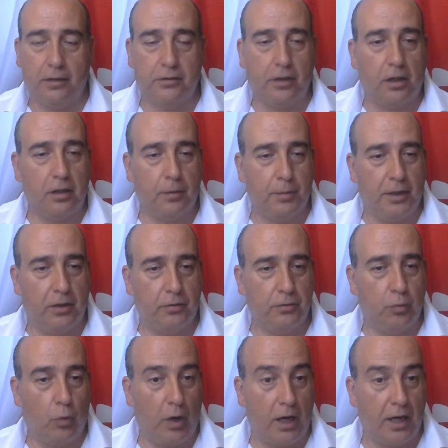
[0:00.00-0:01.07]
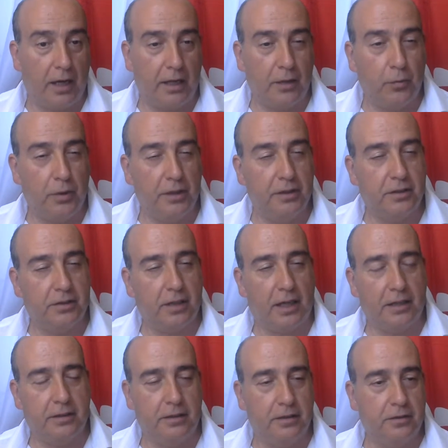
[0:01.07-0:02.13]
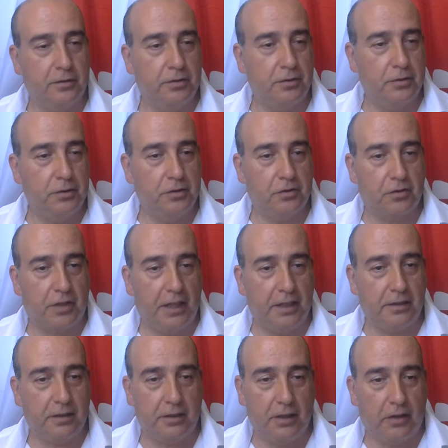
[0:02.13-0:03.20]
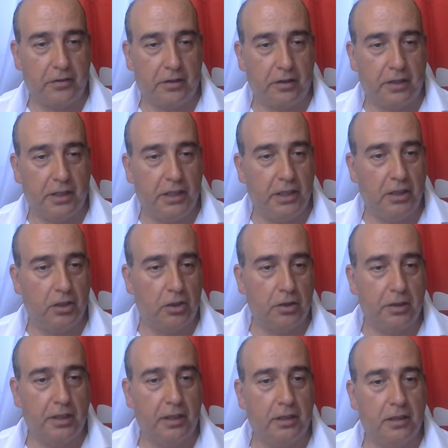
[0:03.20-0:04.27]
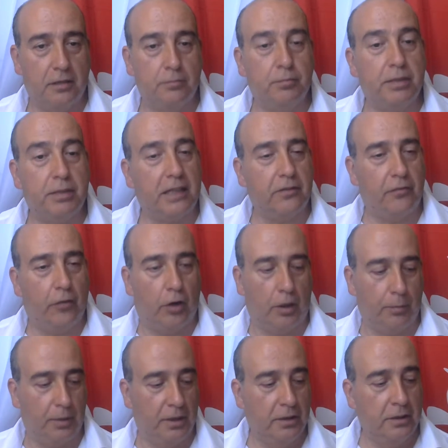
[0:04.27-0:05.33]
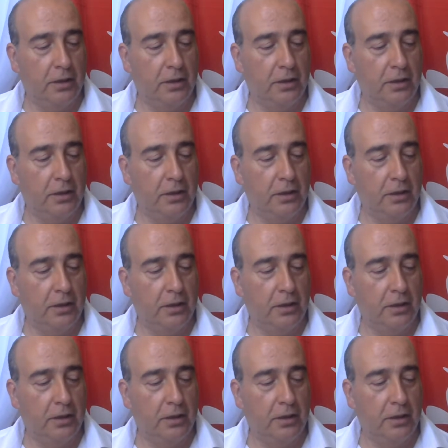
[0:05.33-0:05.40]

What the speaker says: talk about why we decided to create another e-learning platform.